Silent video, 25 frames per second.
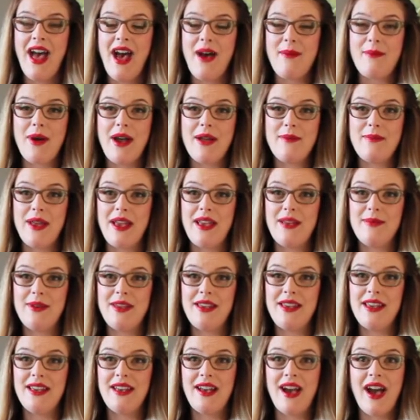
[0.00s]
my
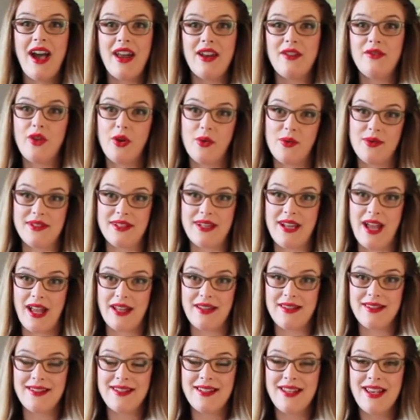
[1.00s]
baby kind of goes
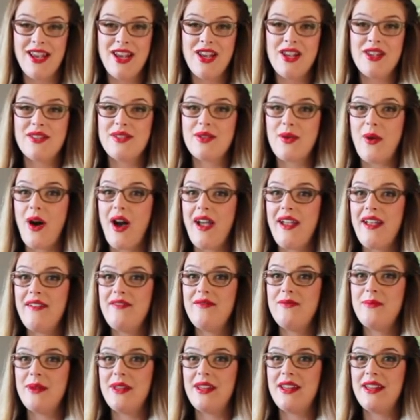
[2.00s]
nuts. So I
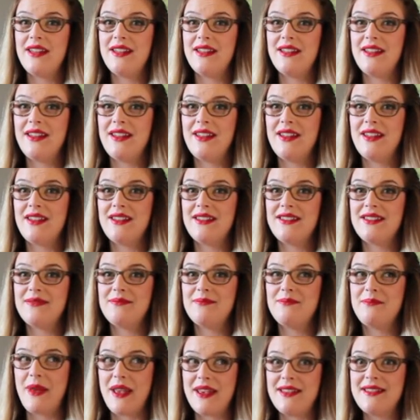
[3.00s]
have been
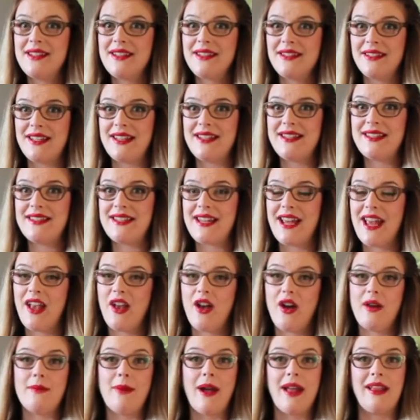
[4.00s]
basically staying
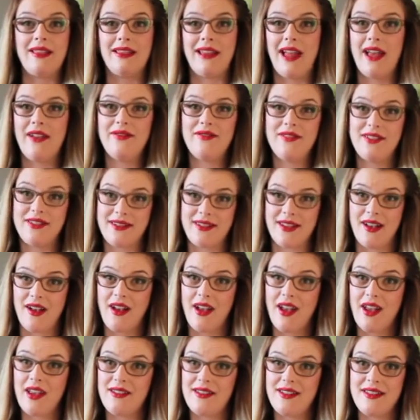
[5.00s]
on my left
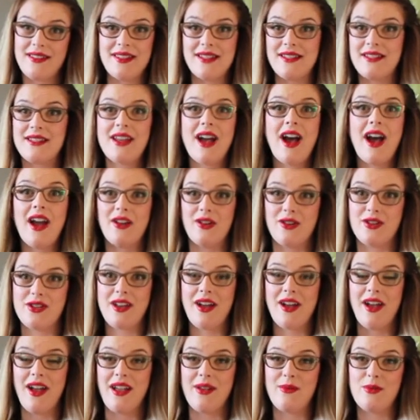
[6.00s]
side this entire
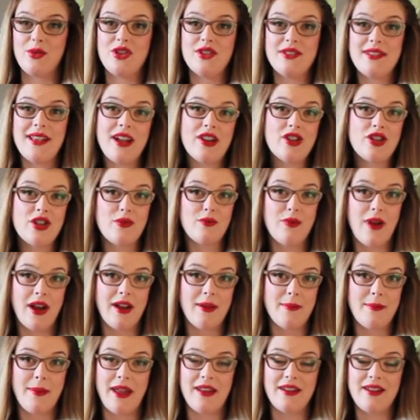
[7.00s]
time, which is actually
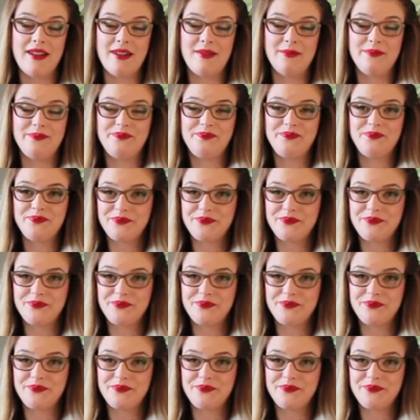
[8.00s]
recommended.